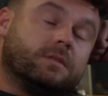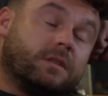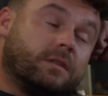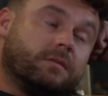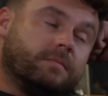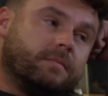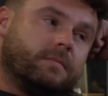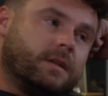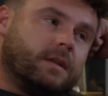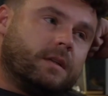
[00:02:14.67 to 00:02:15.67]
Until
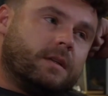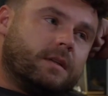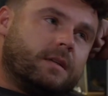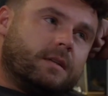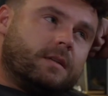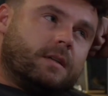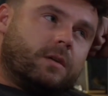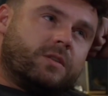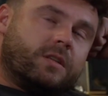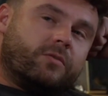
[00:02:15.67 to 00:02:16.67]

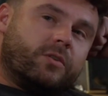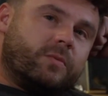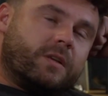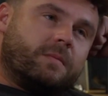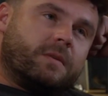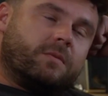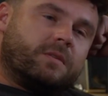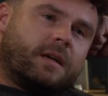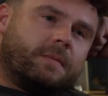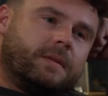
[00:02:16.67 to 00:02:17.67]
I was in the room with him and it
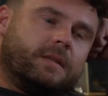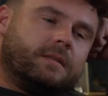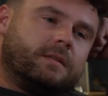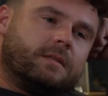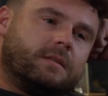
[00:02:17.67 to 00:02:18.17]
was happening.